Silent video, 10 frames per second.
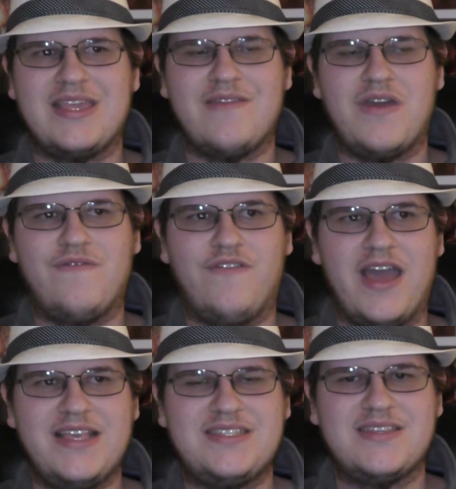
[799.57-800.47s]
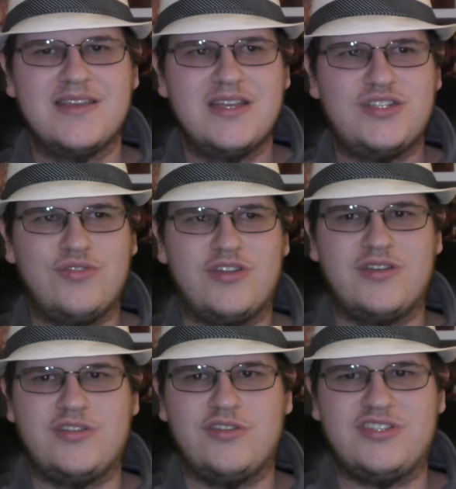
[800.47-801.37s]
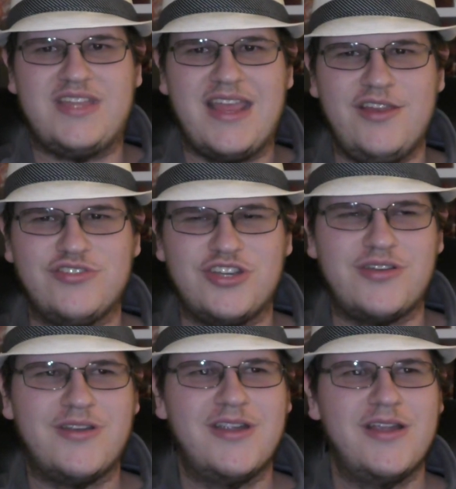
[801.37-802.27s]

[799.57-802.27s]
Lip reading: give advice to their stand user,